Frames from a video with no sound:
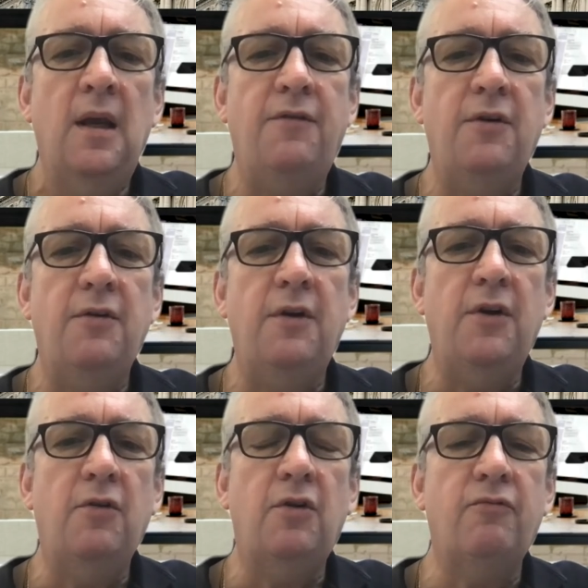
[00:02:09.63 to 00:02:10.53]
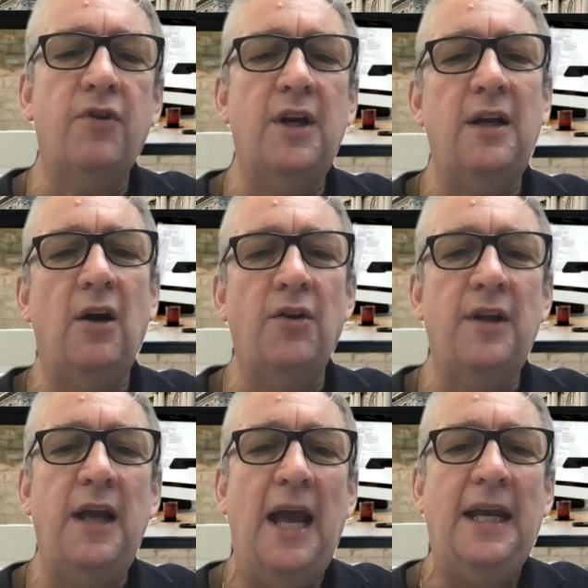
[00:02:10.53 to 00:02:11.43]
on
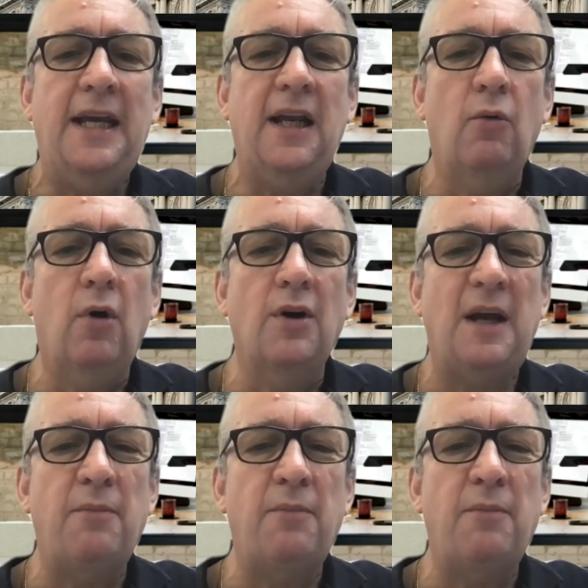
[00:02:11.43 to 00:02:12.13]
the 8 kilowatt,